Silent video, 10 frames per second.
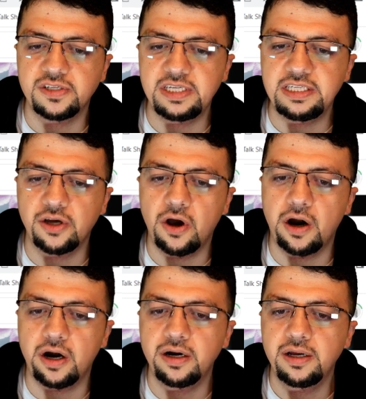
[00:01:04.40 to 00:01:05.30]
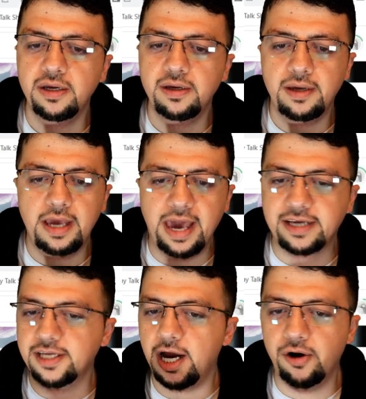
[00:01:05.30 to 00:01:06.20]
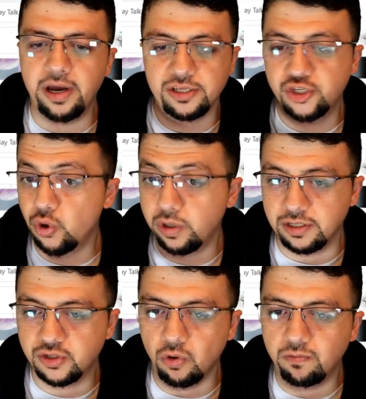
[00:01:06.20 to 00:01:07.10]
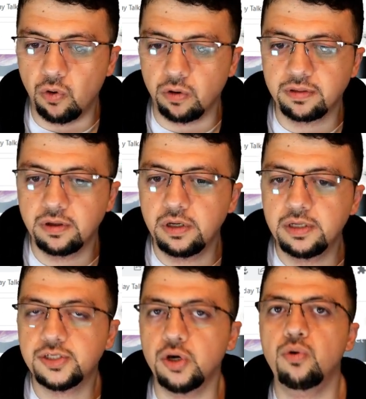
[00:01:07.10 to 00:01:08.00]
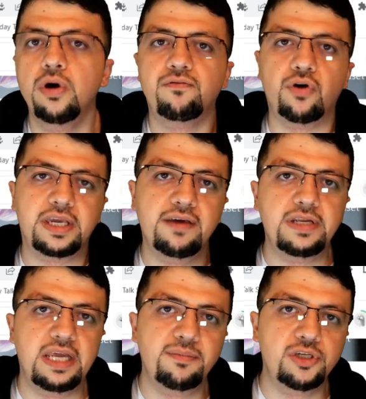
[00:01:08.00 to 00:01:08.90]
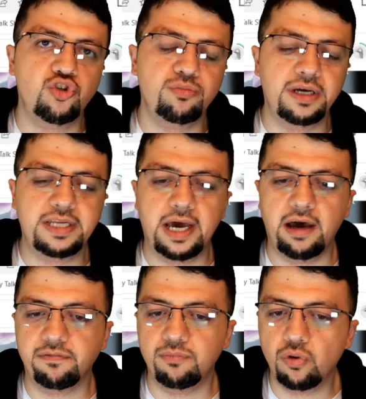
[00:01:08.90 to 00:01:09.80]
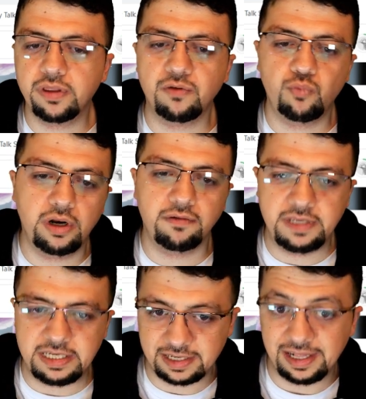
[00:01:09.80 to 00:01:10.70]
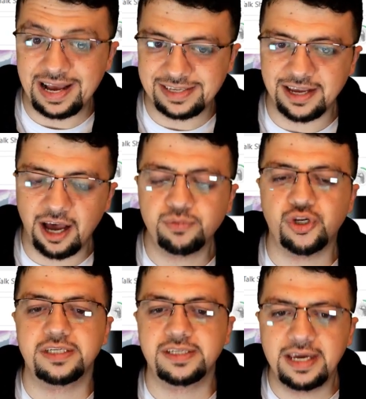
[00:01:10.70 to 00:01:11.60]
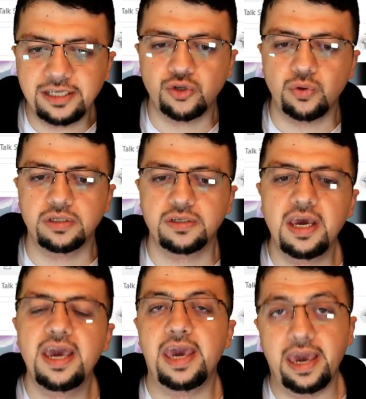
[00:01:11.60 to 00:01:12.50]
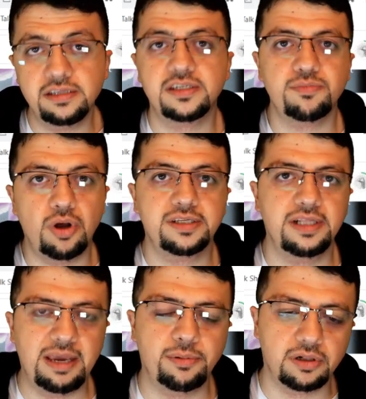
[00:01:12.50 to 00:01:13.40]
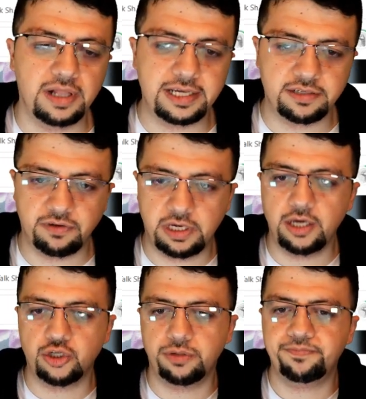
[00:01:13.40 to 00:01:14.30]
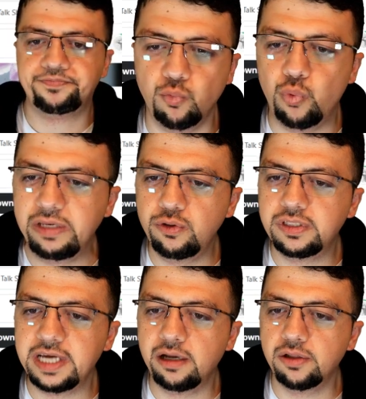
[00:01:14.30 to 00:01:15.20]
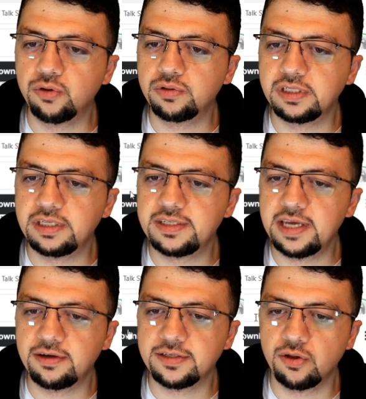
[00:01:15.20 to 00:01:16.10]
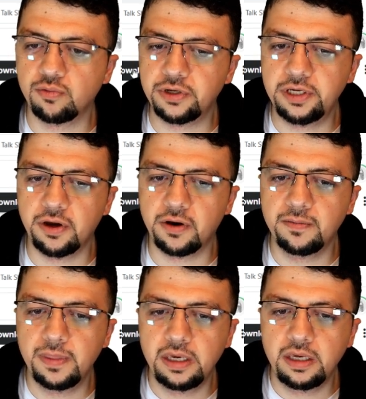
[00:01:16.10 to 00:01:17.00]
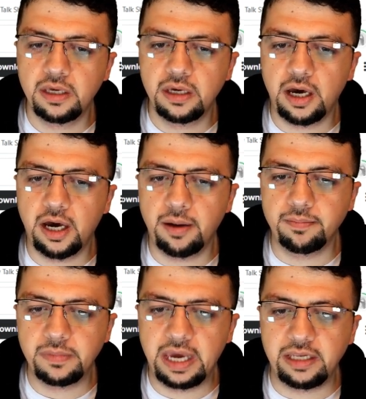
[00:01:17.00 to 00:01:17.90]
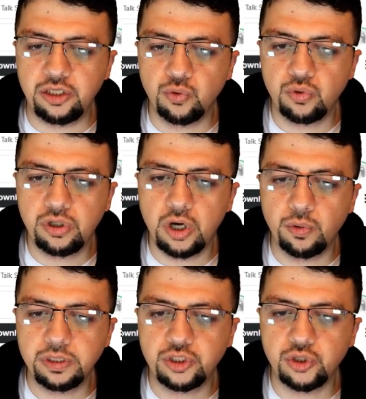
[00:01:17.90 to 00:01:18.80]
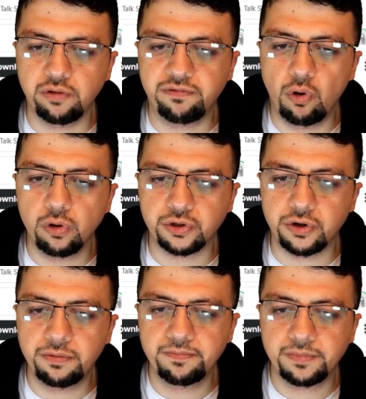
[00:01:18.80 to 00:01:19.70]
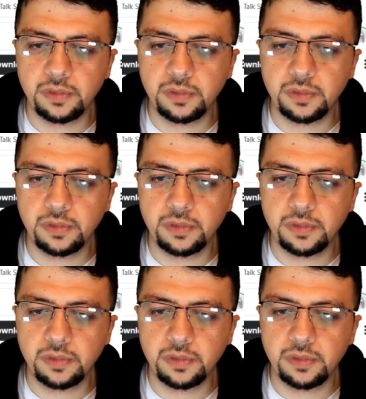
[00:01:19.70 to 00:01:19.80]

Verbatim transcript: sitar, hectare, and so on and so forth. So for a given image, you might have more than one of these class objects into it, hence multi-label classification. So when you download this dataset over here, um, and you go into the folder,